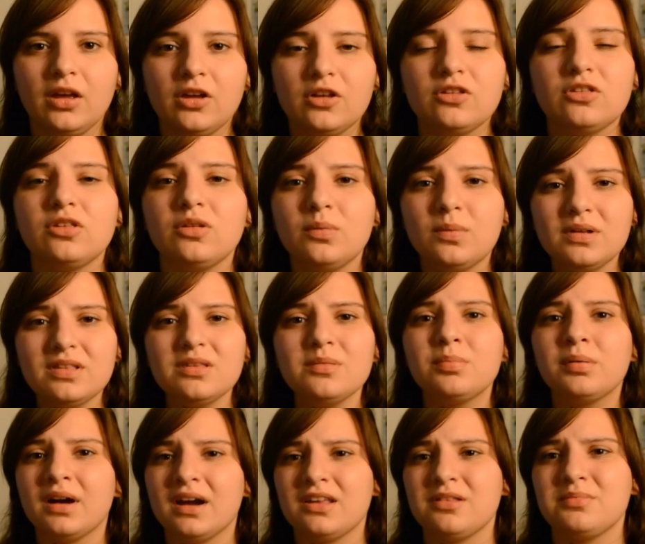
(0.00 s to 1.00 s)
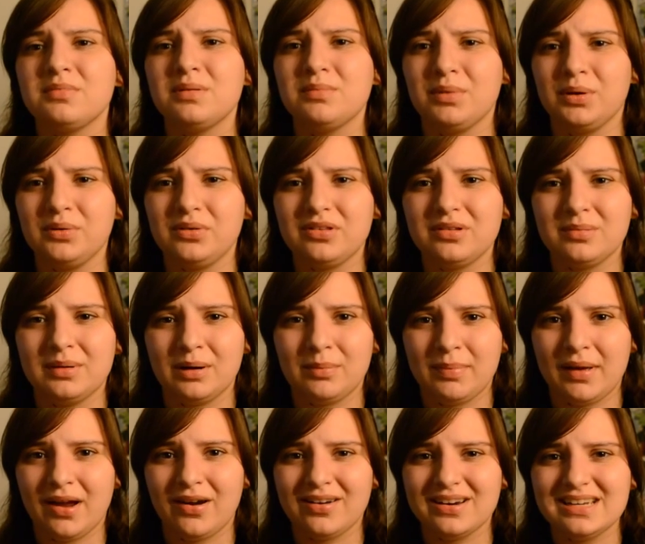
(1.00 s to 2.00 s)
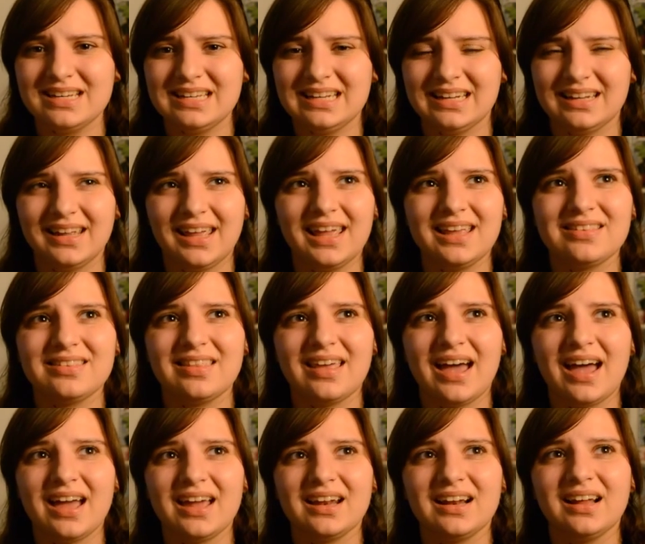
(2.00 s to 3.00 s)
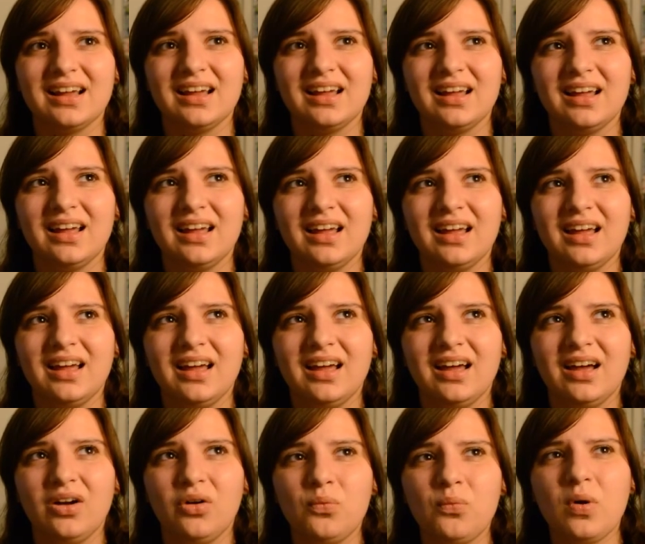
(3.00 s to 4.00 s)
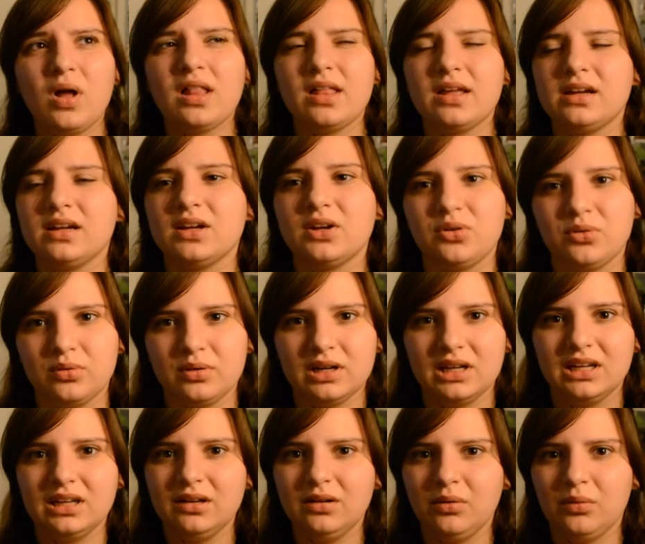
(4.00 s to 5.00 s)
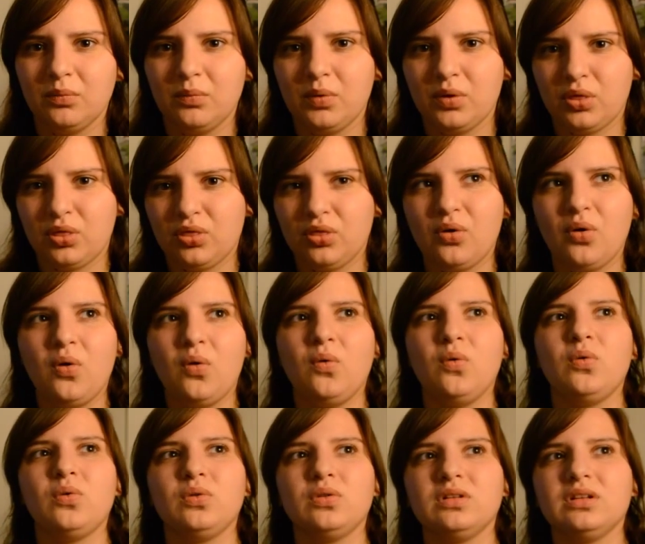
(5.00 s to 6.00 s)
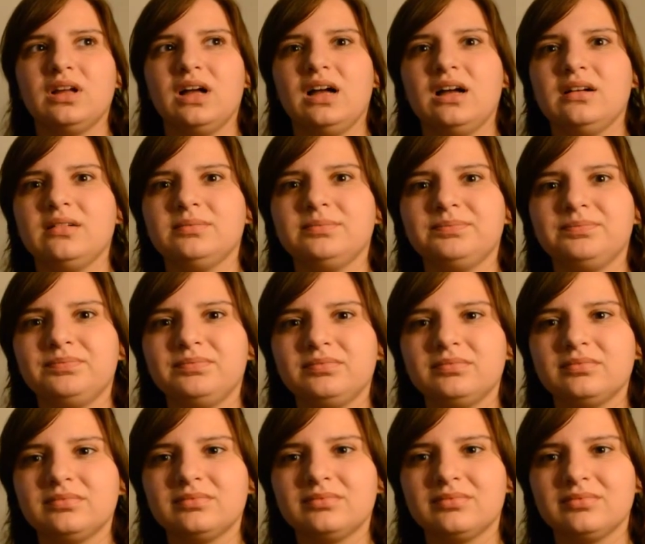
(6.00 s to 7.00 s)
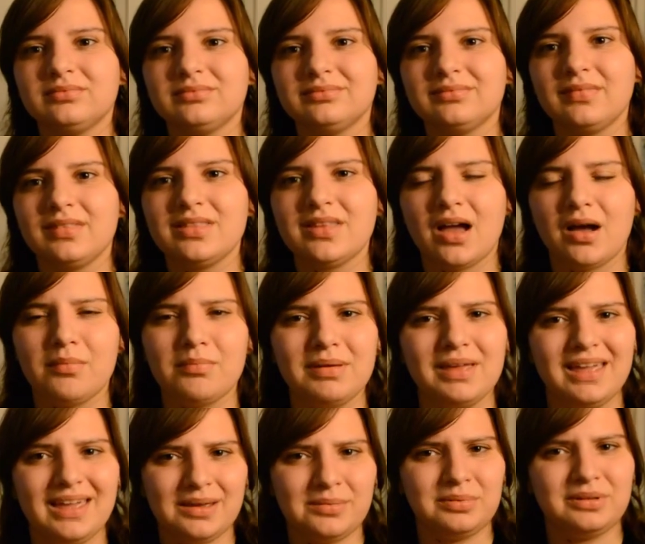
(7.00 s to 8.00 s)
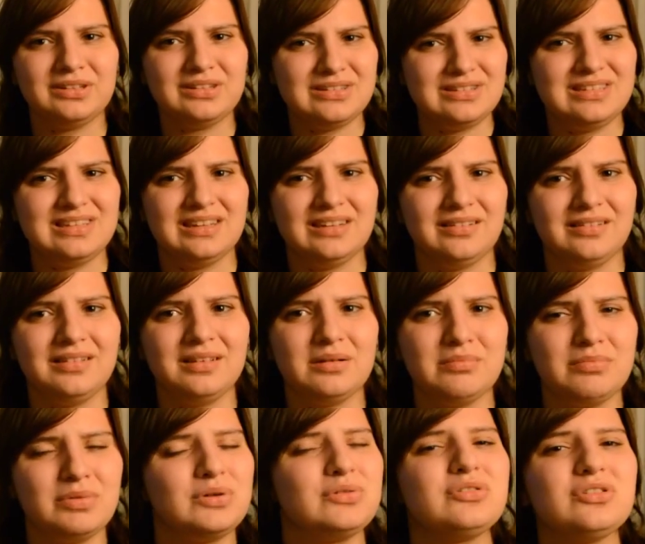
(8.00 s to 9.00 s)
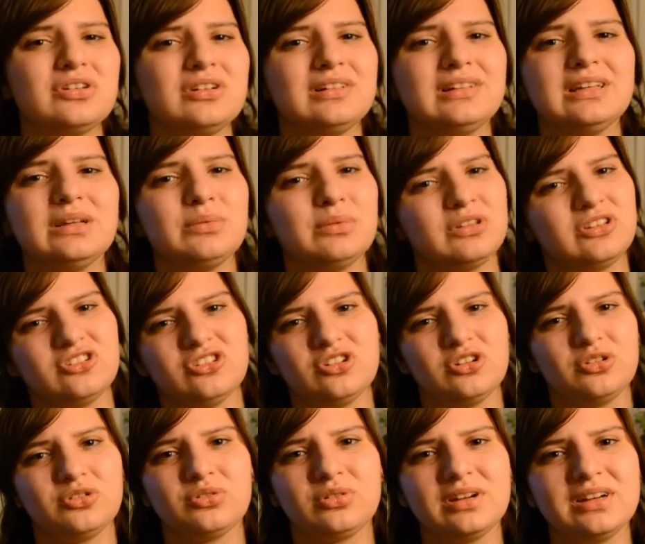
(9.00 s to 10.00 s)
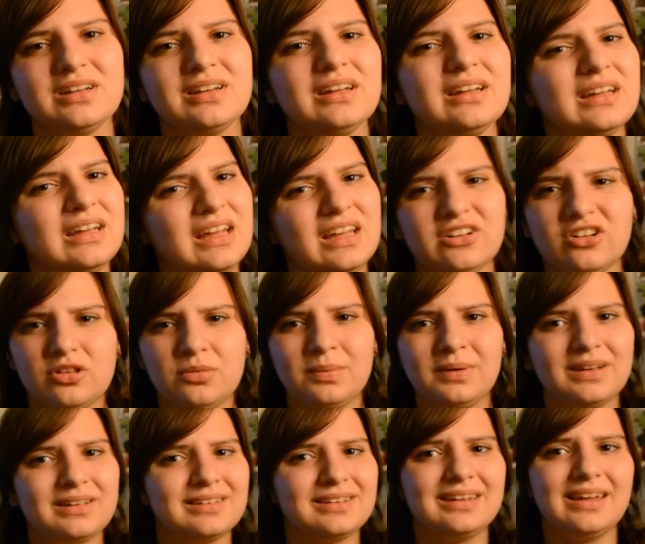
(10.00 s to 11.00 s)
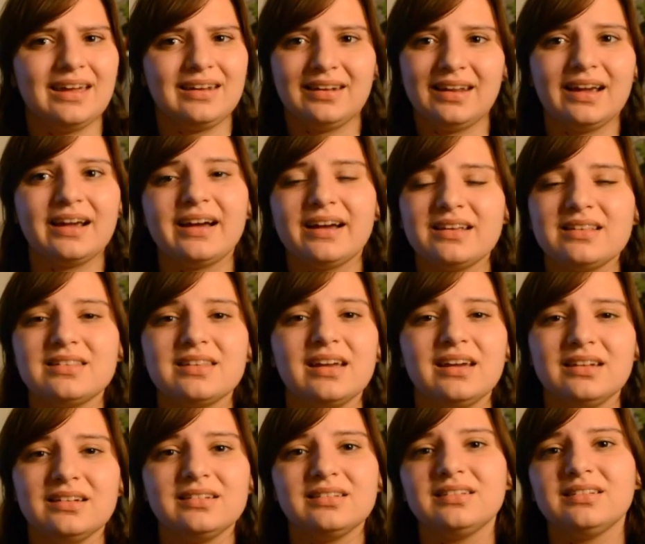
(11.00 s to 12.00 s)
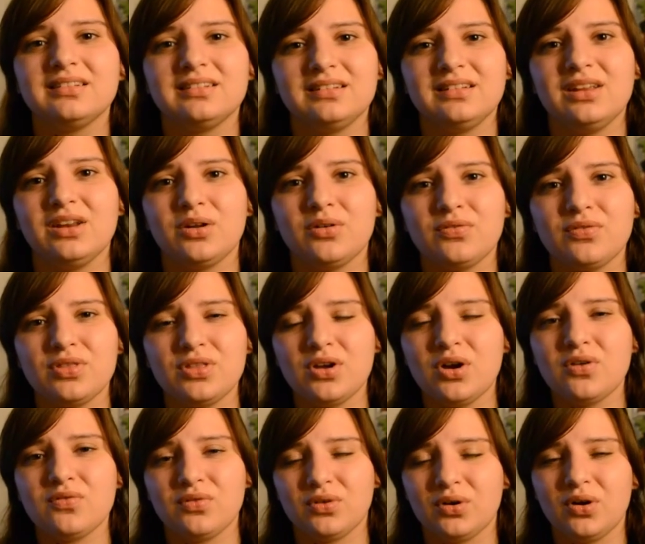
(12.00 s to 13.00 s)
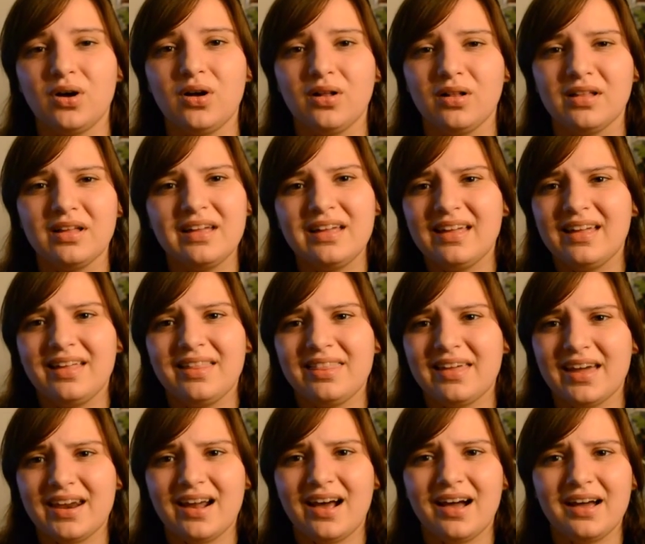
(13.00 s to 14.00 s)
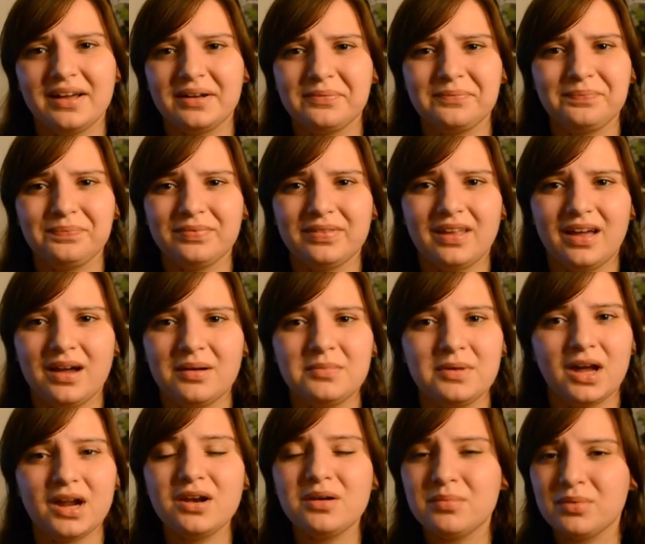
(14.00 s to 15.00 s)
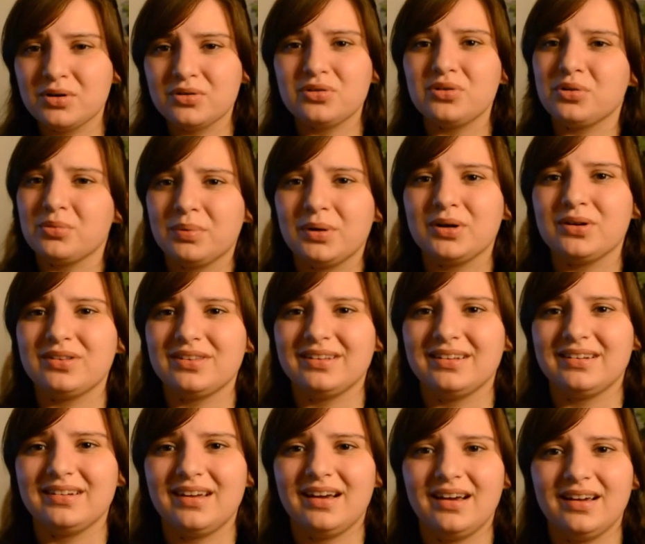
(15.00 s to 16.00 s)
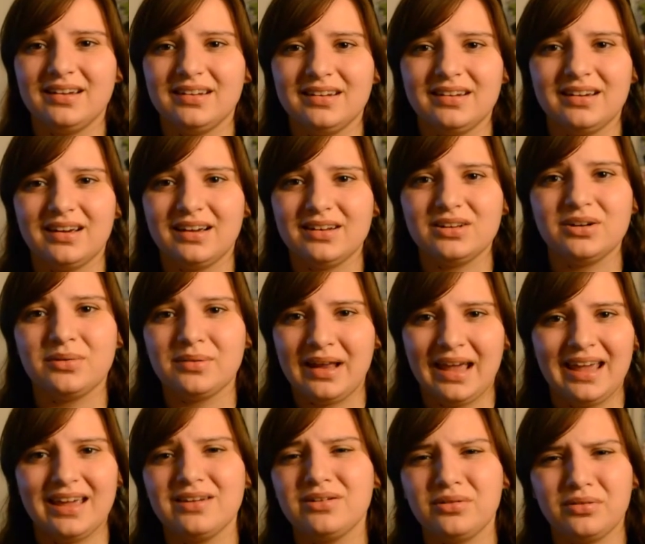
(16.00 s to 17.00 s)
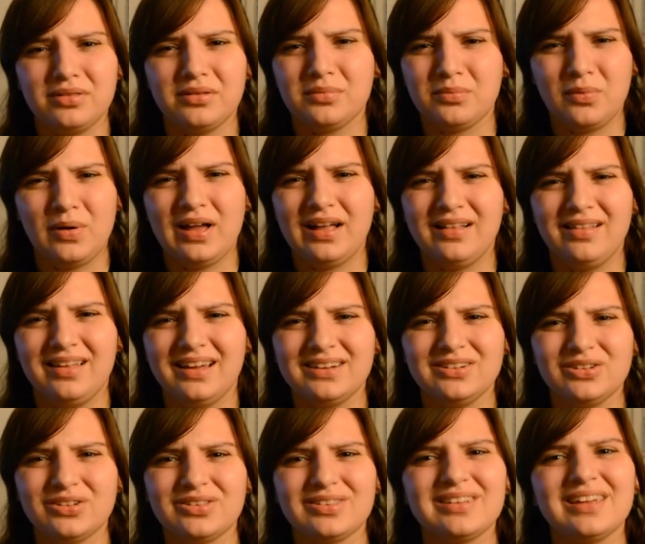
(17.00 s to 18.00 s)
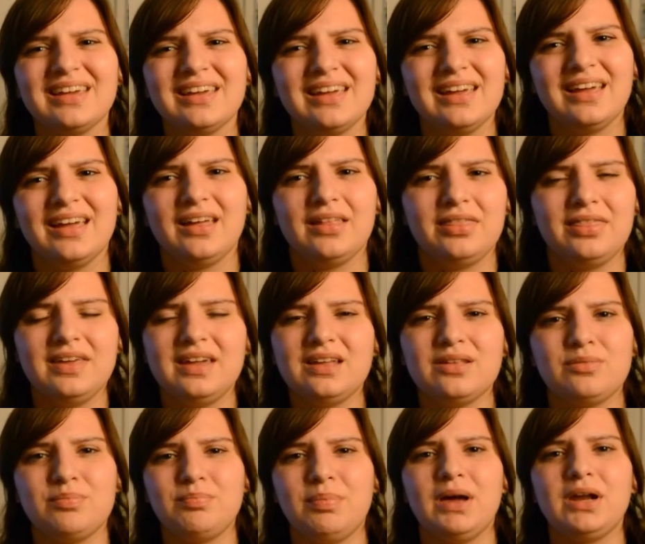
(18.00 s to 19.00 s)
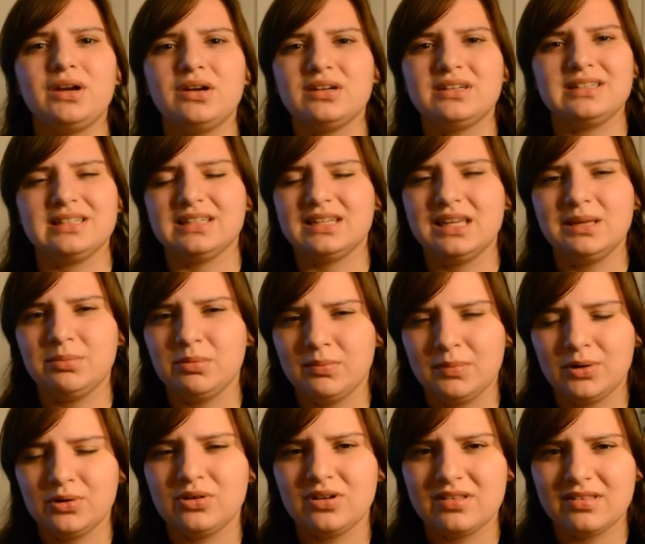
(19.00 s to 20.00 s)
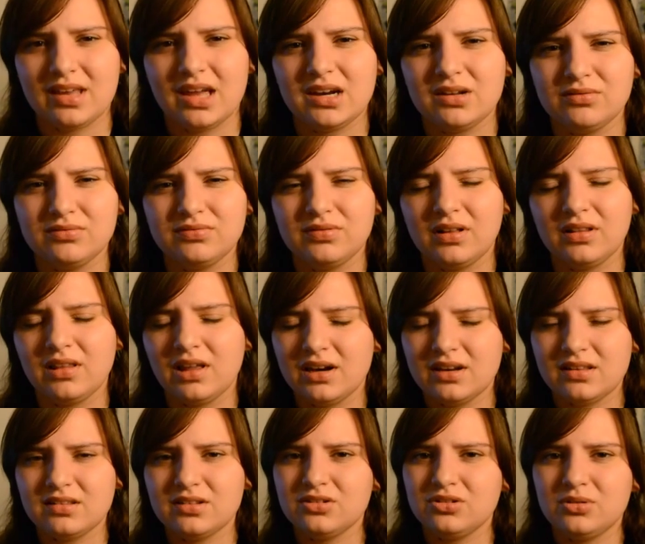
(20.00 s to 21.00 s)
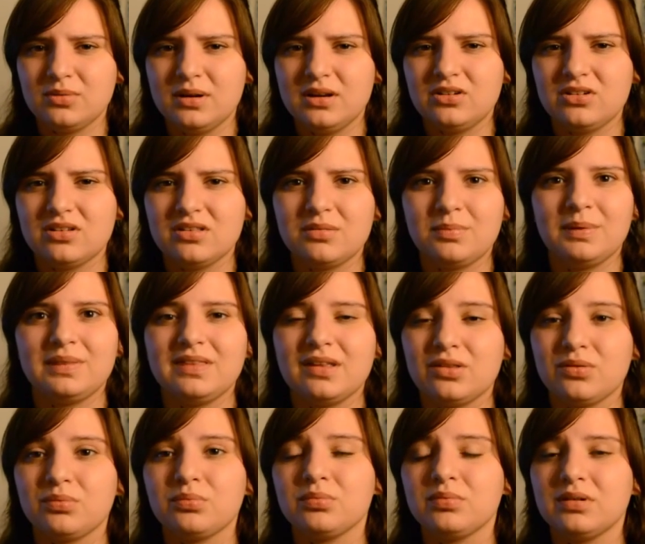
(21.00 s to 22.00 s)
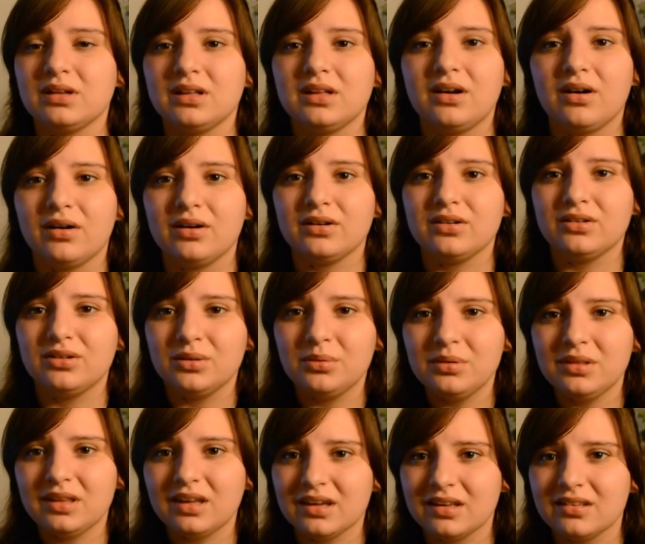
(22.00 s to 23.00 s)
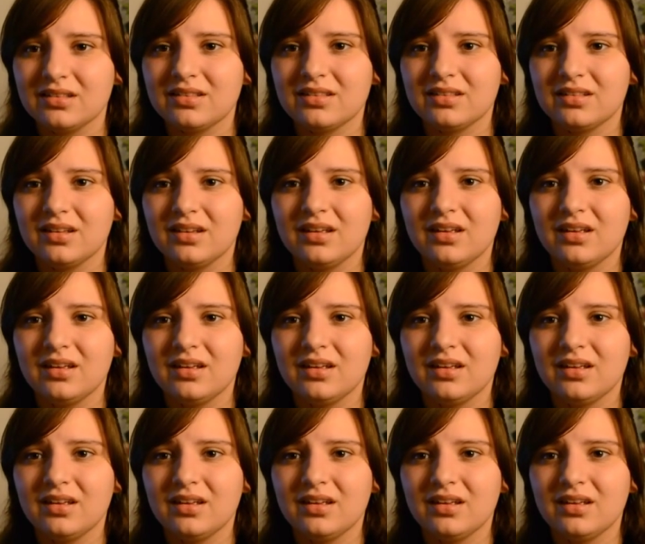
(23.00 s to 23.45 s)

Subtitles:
So what surprised me most about parenting is that, while I agree with the whole not being able to deal emotionally with children, just because, again, like I said, you know, for the overall, that I'm not an emotional person. I don't handle them well. I just think it's better to keep emotions out of a lot of situations, but that's really hard to do with kids.